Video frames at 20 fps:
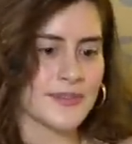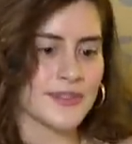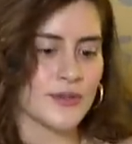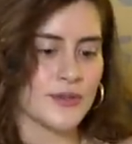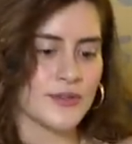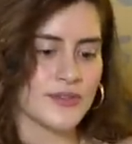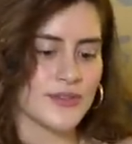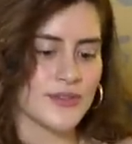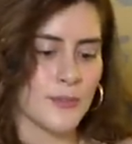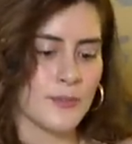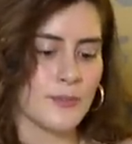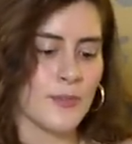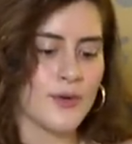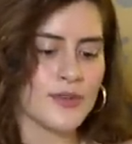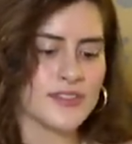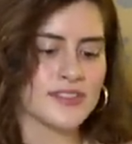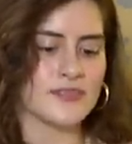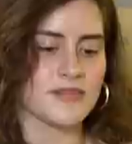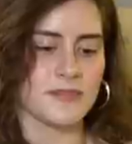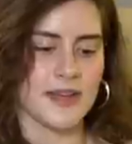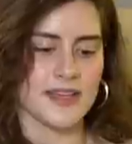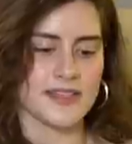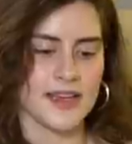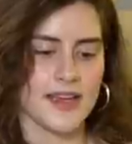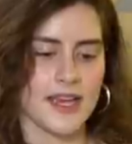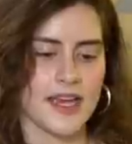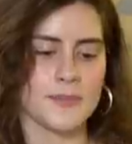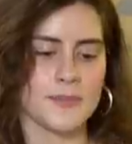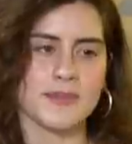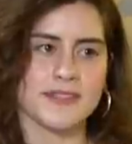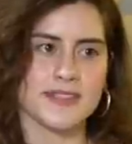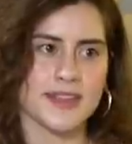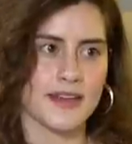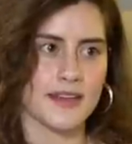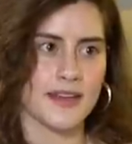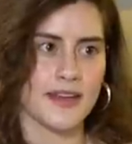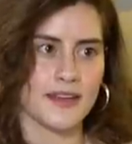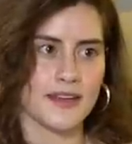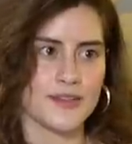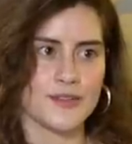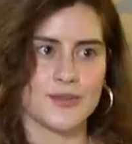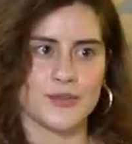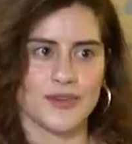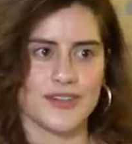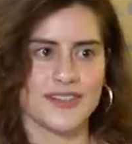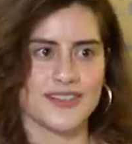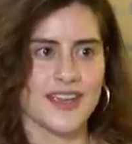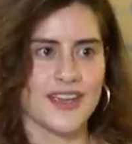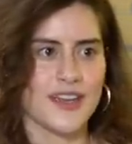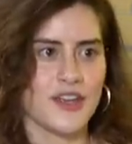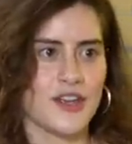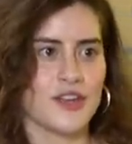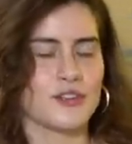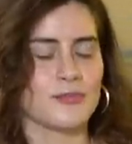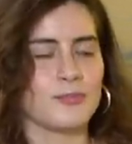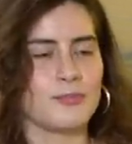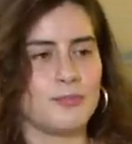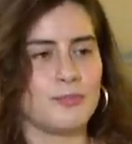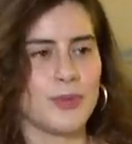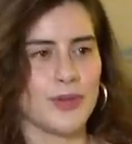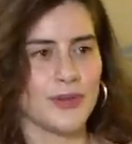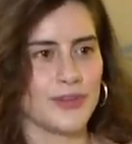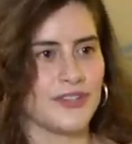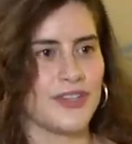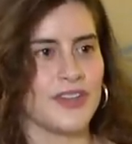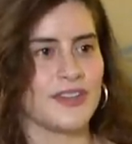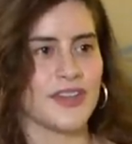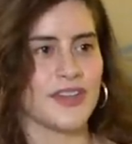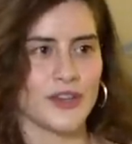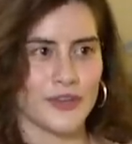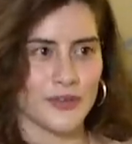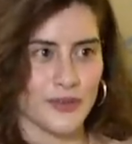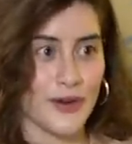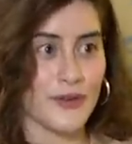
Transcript: So, so most of my time is dedicated towards building and